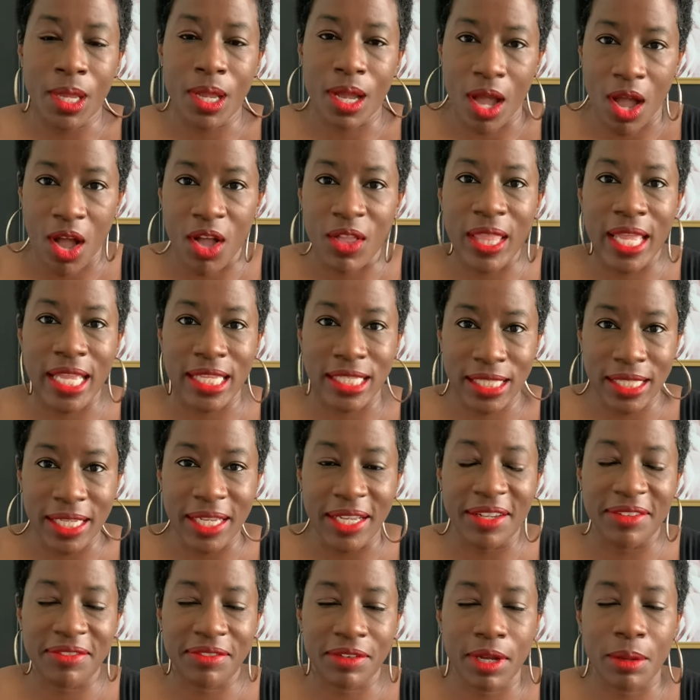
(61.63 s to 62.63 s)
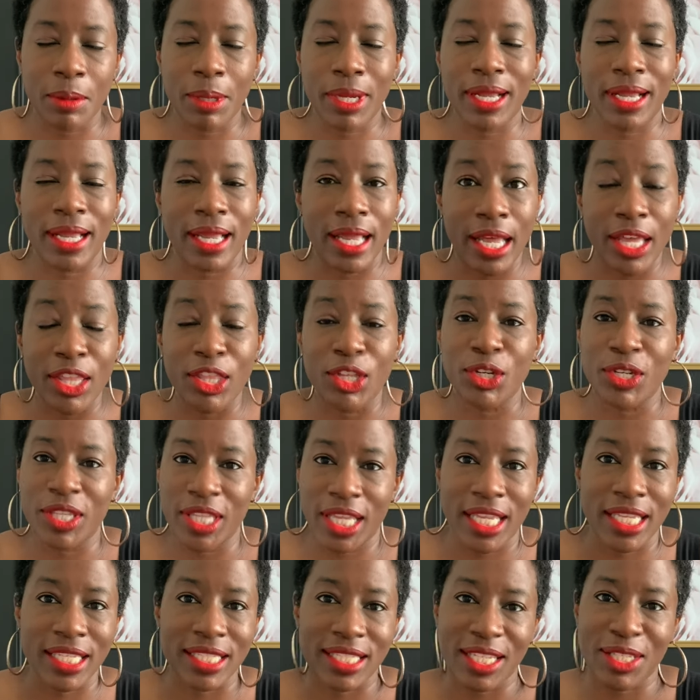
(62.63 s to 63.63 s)
all that stuff, among other
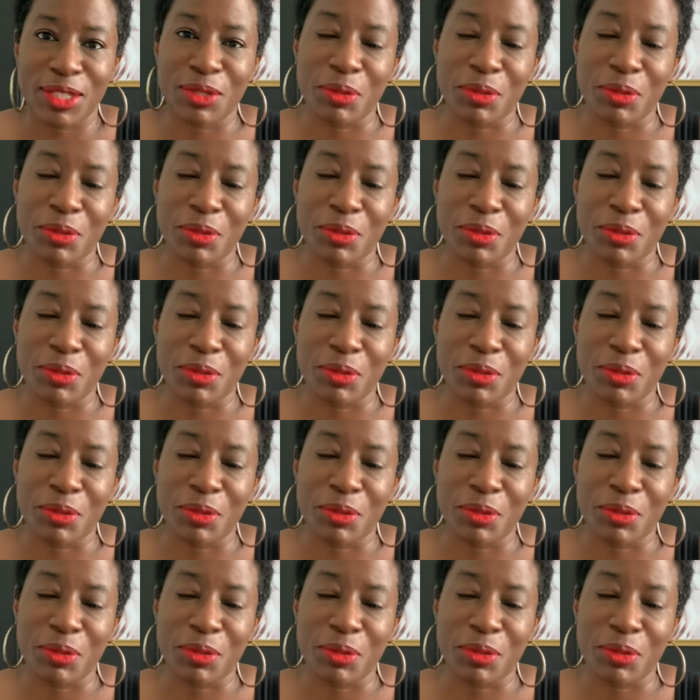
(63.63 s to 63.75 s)
things that